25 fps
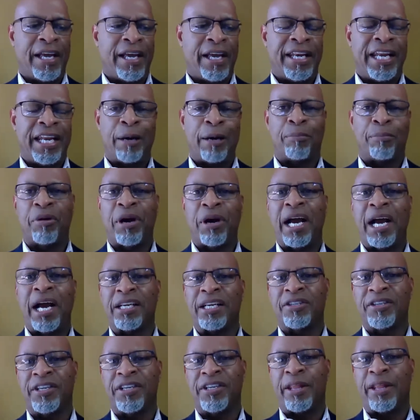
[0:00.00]
Now, prior
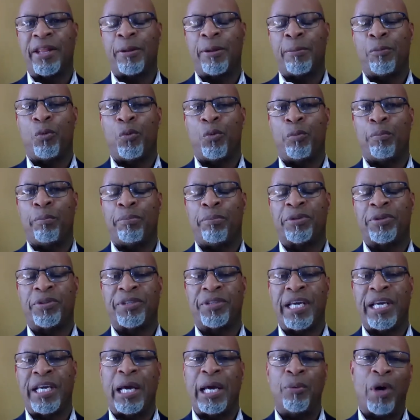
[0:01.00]
to that, the
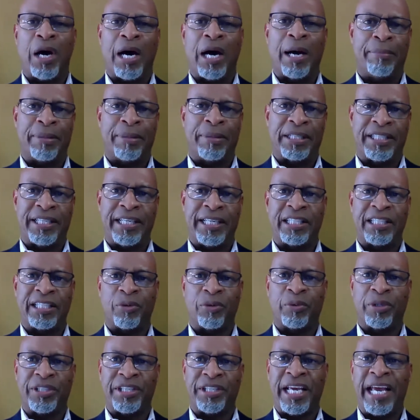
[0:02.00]
San Juan Bautista
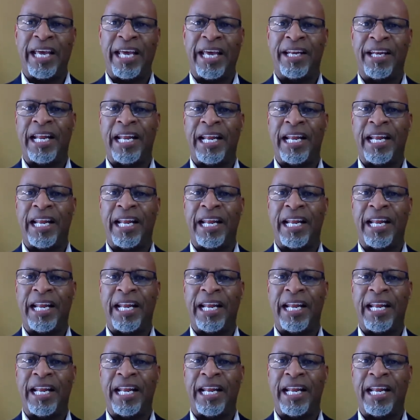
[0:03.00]
was headed